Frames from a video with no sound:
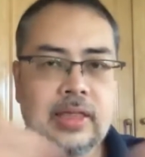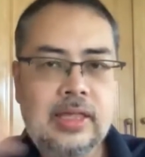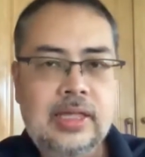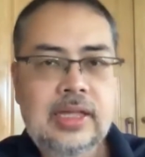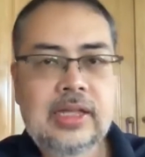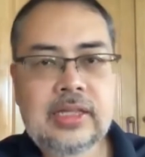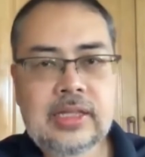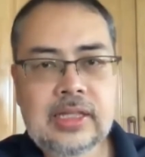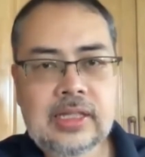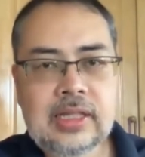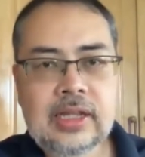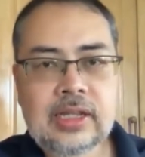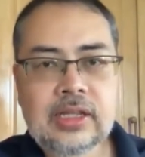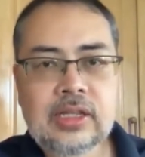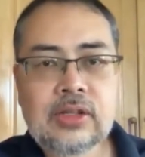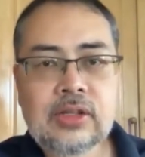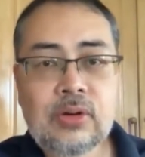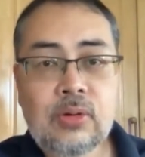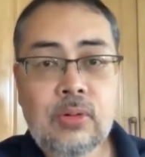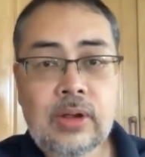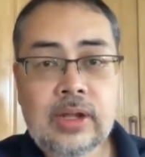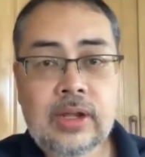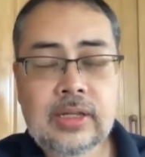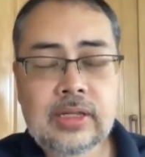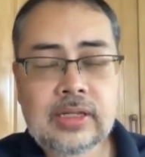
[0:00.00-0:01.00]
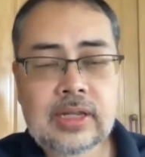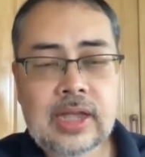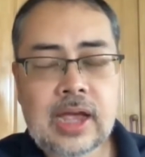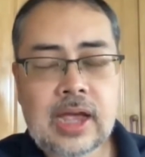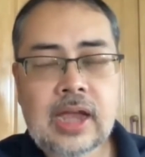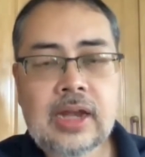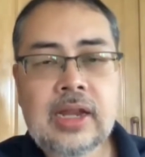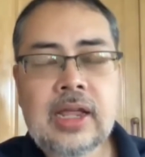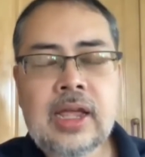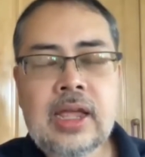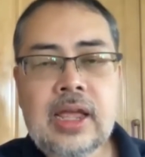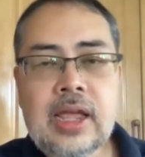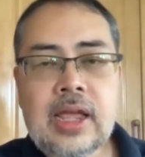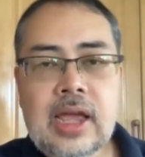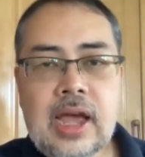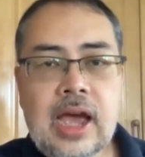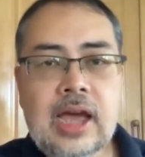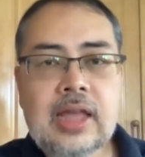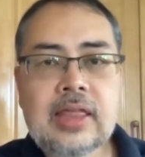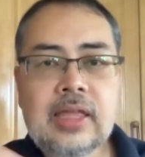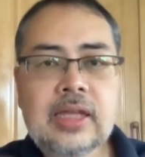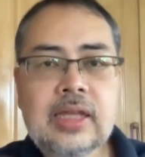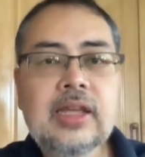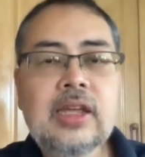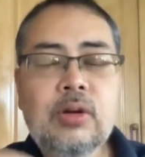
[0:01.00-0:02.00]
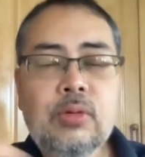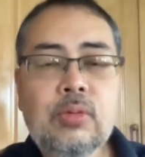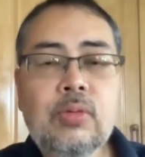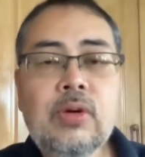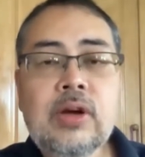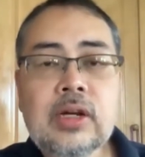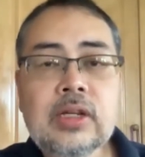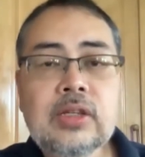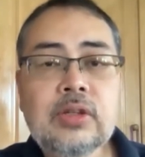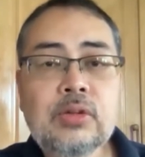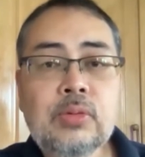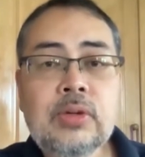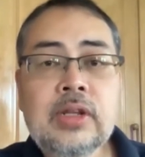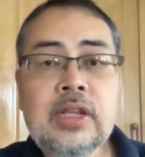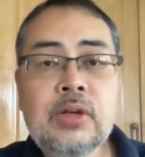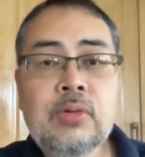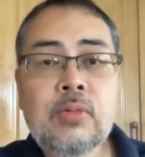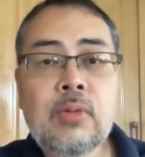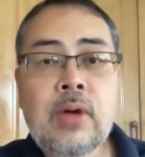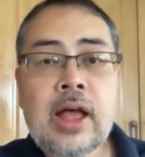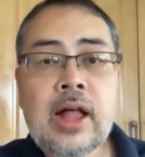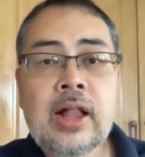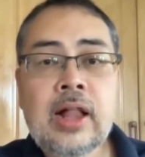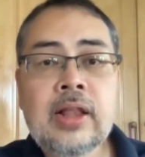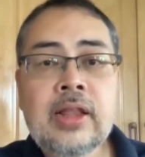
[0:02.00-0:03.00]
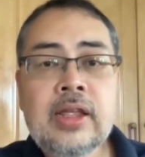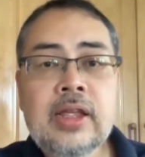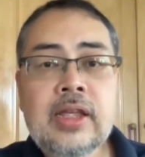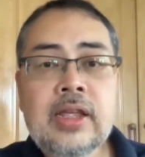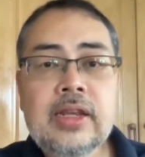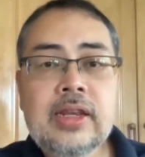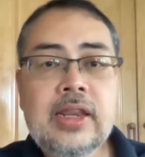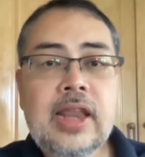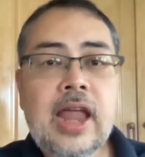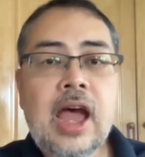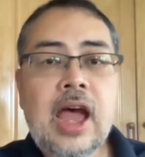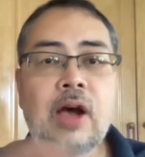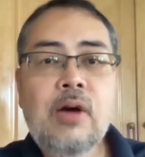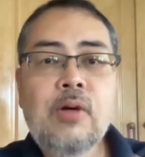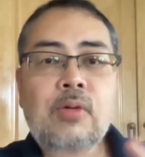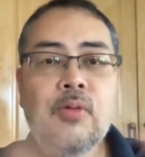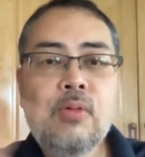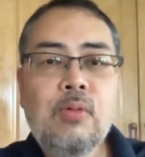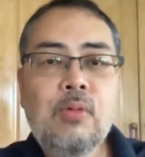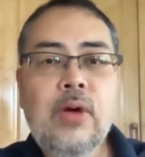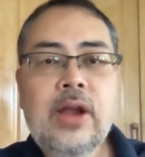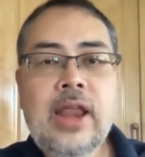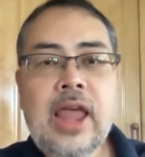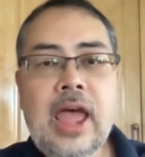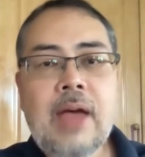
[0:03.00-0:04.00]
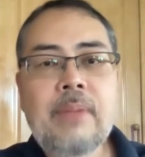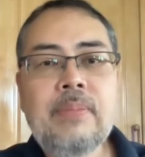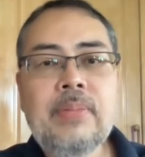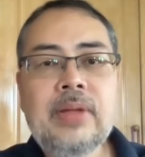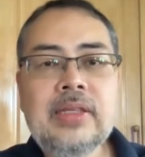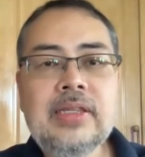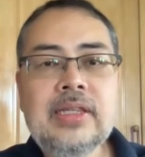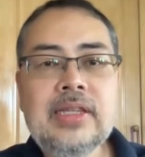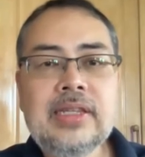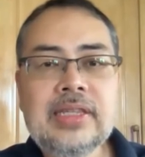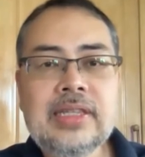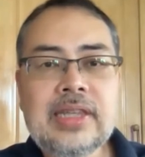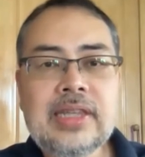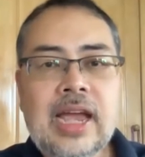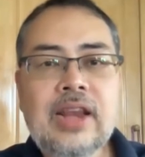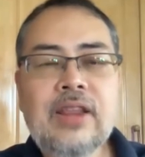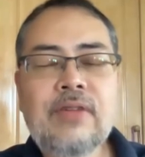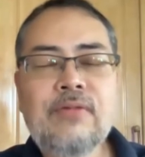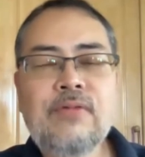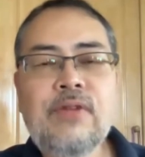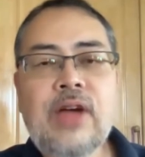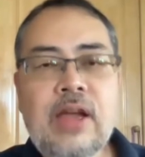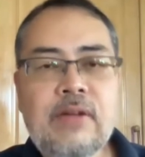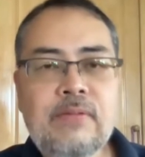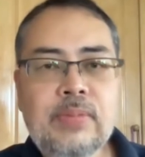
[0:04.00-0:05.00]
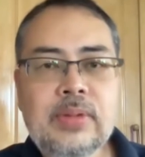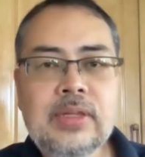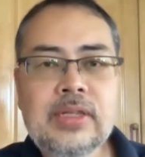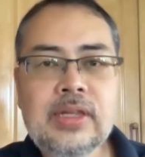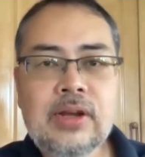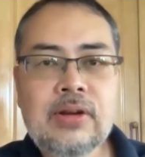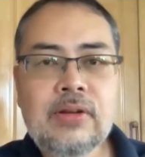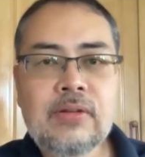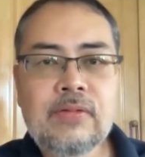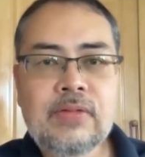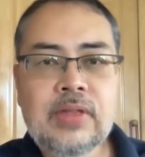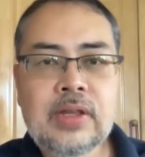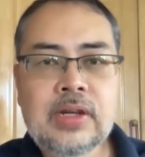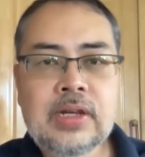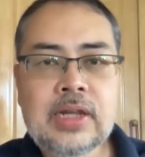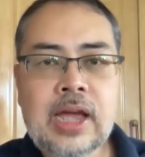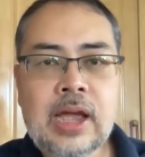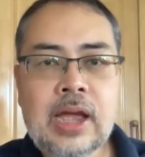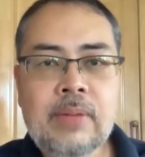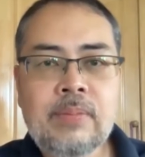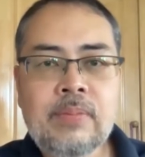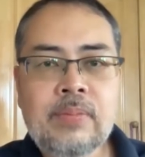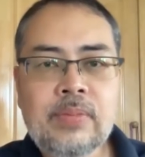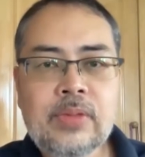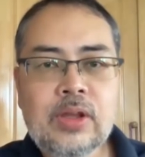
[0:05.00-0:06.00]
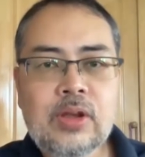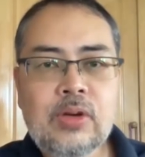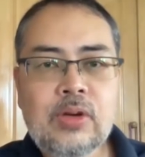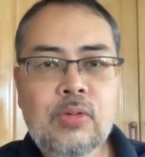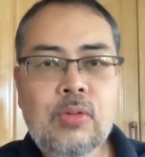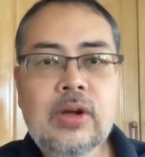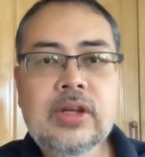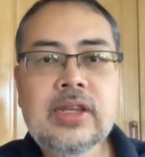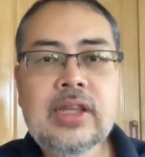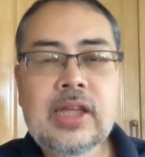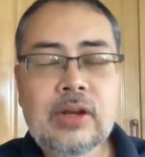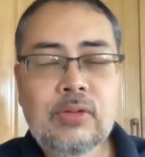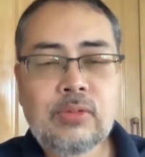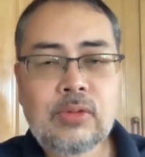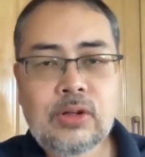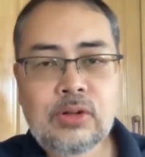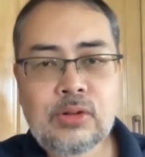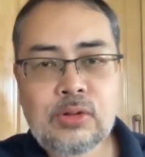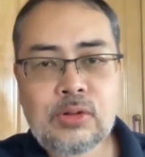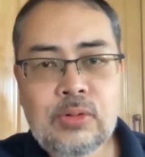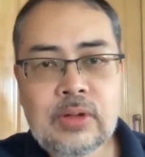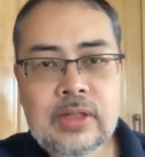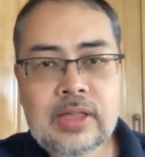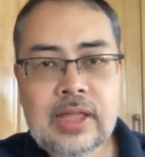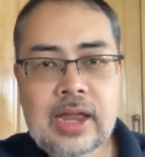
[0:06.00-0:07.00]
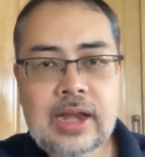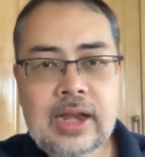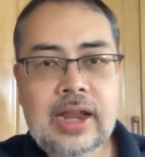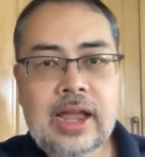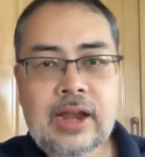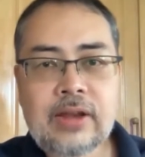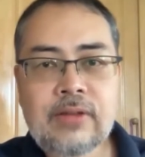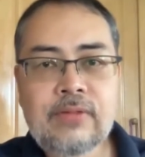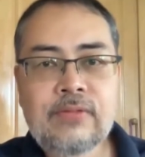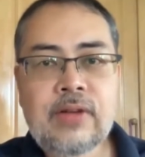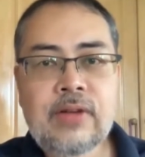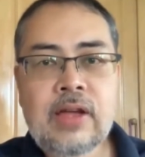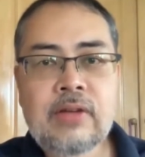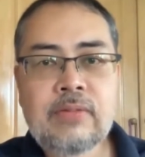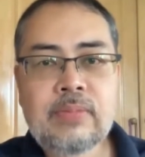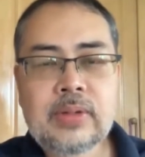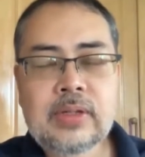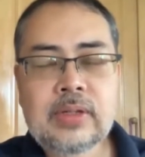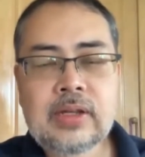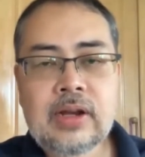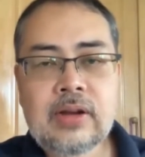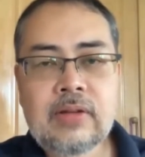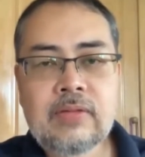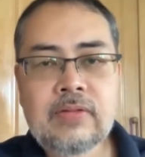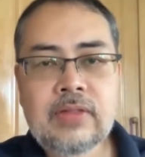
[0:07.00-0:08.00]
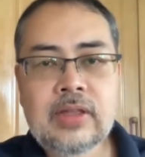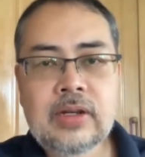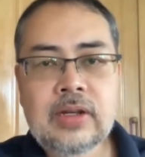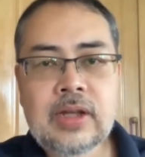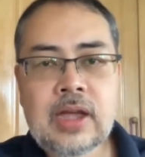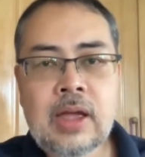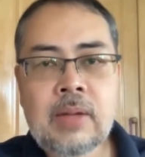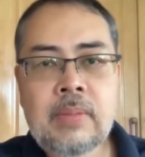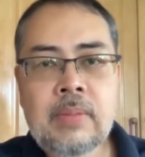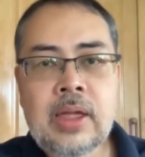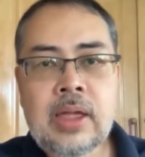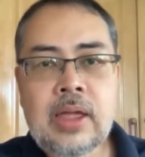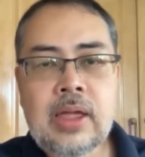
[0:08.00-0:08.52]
these things coincide, I think it works really well. Now, what happens is 95% of the time. What can we do with that 95% of the time?